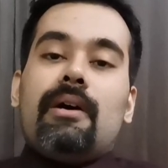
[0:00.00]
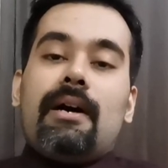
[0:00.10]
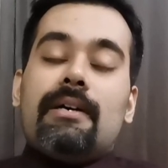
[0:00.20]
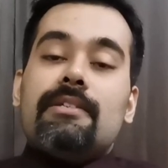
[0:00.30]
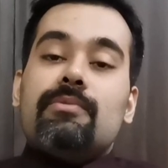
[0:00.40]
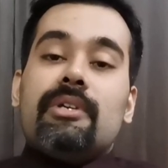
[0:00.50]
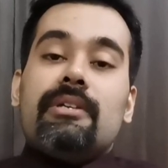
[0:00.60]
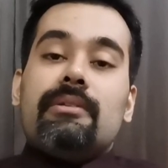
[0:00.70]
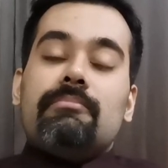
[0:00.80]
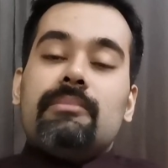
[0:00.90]
occurs
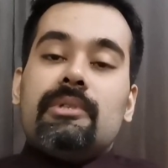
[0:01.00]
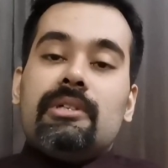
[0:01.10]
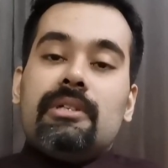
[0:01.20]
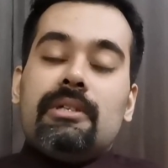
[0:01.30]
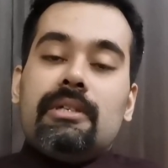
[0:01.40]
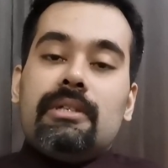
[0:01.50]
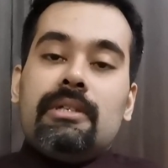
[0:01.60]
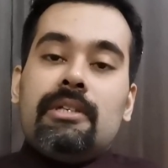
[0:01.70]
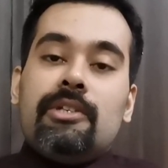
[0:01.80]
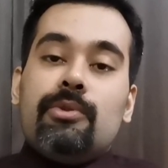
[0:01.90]
when
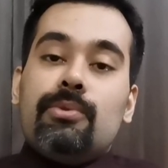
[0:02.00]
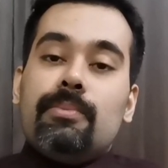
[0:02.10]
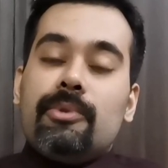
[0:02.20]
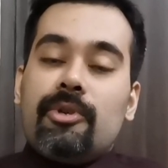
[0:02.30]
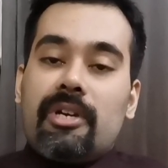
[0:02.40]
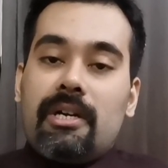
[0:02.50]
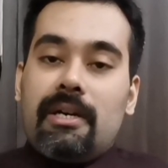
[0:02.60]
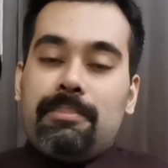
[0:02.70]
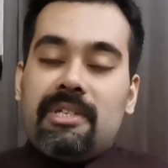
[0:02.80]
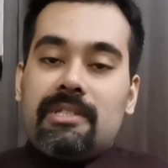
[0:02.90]
your
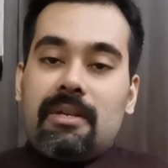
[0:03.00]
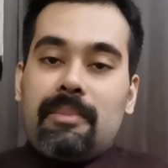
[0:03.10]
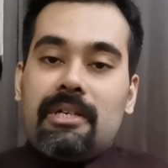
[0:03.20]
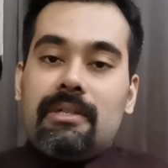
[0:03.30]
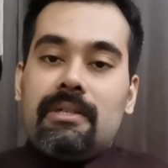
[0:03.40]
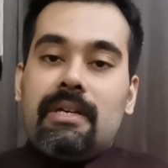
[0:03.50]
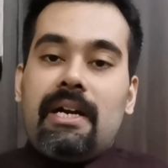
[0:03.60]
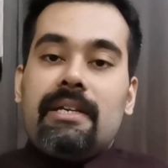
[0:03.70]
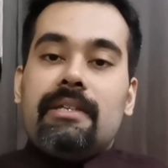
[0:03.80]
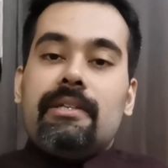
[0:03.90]
empty stomach,
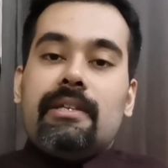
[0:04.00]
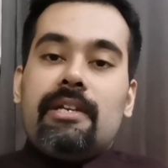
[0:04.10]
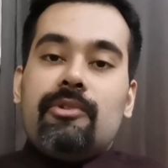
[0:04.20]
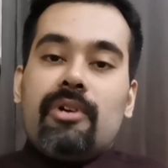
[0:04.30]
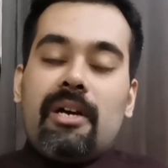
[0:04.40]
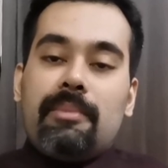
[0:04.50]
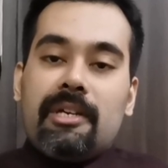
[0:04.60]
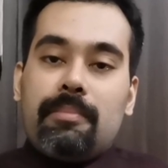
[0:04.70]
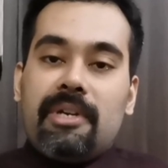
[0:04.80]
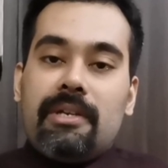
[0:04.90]
and then you are
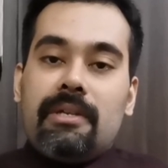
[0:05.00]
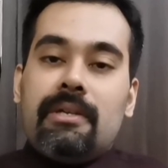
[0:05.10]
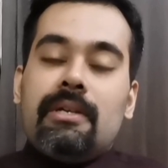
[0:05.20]
having a pain,